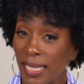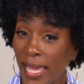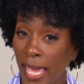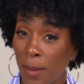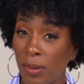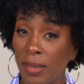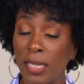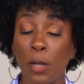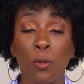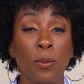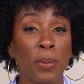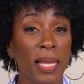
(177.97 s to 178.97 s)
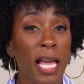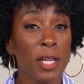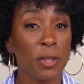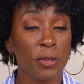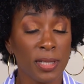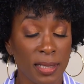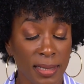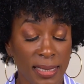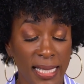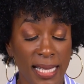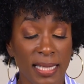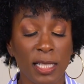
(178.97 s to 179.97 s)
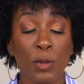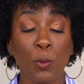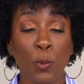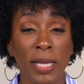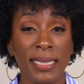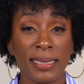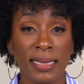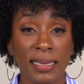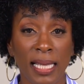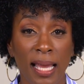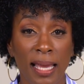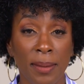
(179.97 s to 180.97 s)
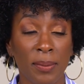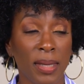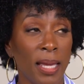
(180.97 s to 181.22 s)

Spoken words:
habit that will block your success is wasting time.